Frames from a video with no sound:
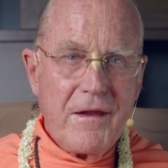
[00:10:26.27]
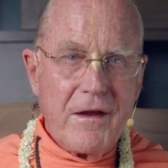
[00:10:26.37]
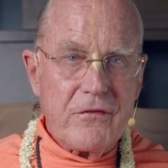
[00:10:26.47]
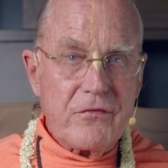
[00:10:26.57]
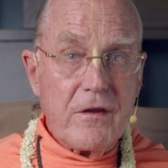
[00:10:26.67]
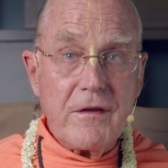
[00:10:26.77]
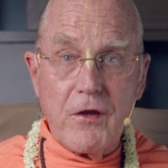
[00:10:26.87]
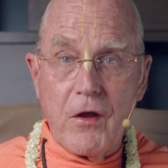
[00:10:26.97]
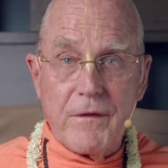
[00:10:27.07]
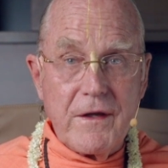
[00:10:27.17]
And suddenly
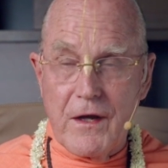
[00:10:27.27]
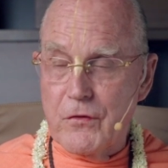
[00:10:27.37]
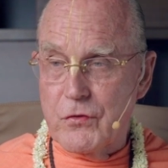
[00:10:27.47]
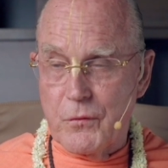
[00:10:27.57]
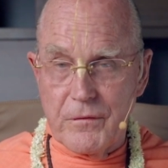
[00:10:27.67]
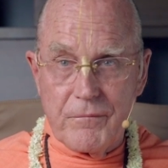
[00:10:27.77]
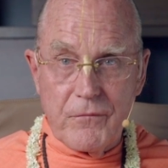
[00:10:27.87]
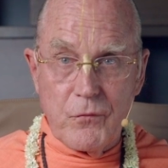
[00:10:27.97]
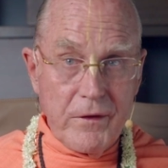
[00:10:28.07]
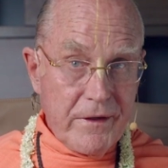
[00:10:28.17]
all the cows who were
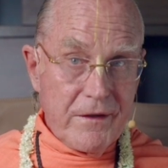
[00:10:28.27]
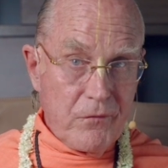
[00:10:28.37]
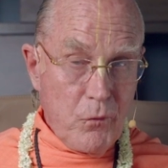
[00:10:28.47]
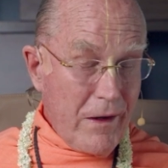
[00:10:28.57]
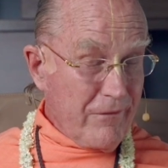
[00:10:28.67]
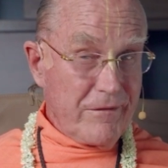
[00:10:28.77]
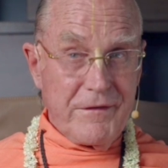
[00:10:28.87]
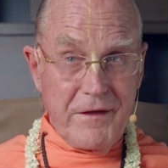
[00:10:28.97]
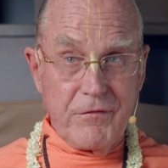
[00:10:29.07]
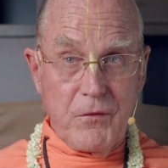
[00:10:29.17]
running
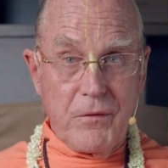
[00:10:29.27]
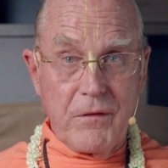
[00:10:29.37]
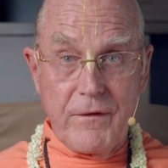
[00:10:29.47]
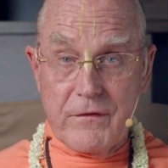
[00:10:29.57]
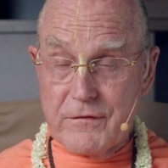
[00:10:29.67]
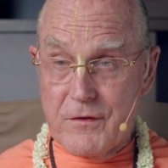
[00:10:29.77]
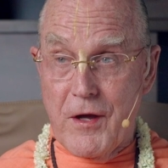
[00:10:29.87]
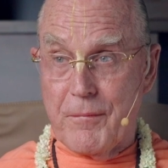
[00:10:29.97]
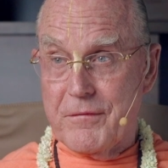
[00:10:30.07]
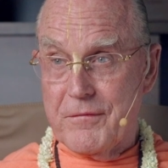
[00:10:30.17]
wildly everywhere, they
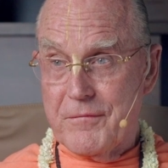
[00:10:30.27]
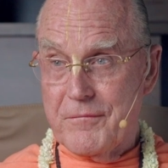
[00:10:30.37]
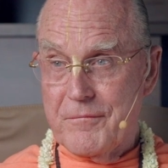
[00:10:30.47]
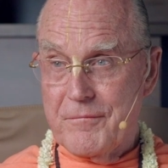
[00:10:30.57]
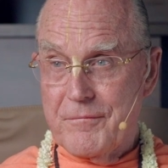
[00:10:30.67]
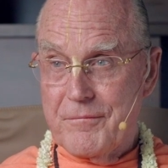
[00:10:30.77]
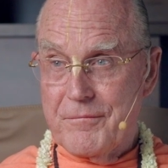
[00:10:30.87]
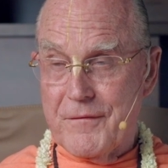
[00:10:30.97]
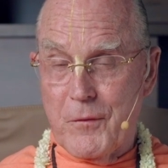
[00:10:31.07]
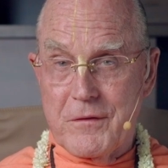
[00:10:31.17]
stopped.
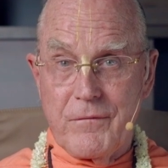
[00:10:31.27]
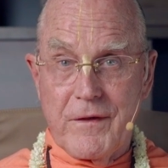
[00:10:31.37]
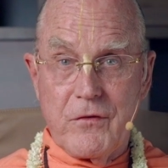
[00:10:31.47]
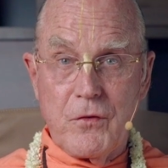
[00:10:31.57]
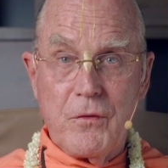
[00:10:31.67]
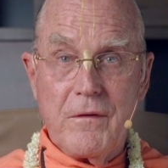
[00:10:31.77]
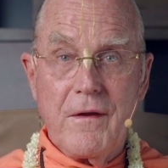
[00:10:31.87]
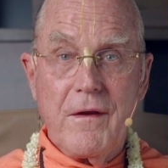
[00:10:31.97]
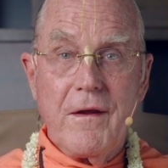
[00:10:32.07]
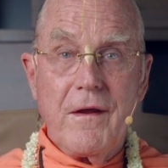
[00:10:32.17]
And what did they do?
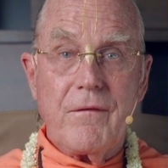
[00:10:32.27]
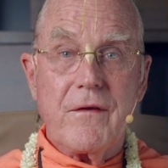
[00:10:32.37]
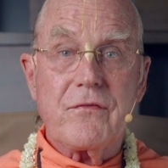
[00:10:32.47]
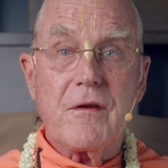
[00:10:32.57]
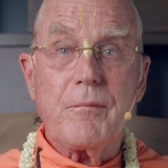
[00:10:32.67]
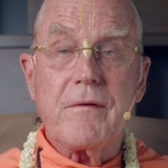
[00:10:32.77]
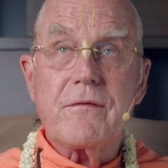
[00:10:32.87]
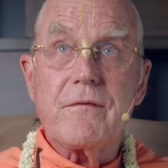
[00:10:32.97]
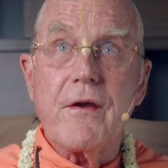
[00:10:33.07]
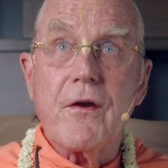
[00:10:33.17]
They simply
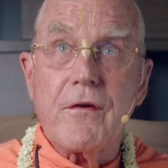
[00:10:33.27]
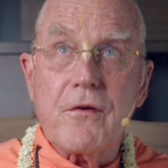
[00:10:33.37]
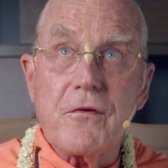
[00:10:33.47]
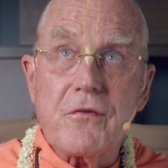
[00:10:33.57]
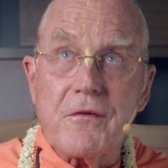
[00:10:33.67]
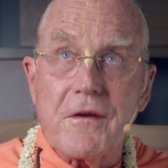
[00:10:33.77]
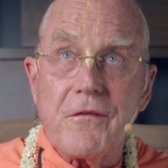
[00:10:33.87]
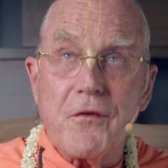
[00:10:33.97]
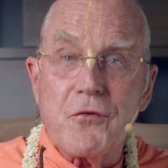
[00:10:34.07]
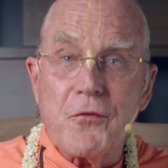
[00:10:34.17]
stared at Krishna in
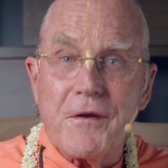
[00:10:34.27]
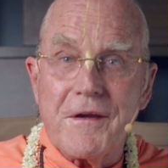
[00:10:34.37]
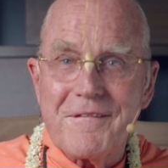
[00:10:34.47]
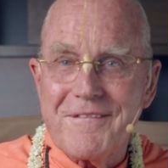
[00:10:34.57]
the tree.